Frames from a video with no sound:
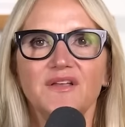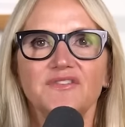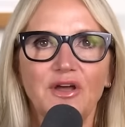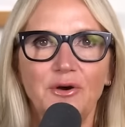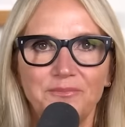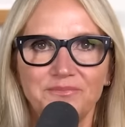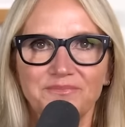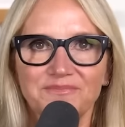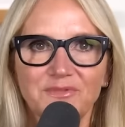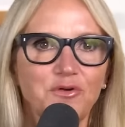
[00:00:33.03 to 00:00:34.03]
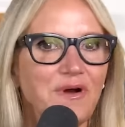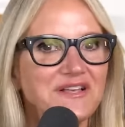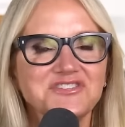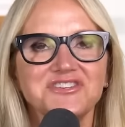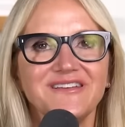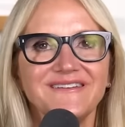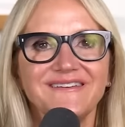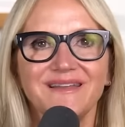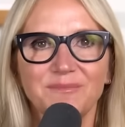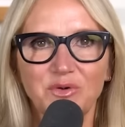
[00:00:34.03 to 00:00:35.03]
So,
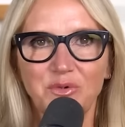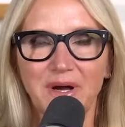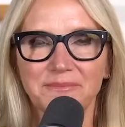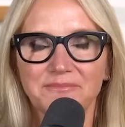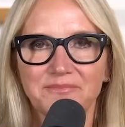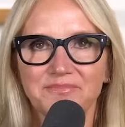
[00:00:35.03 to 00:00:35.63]
question number one,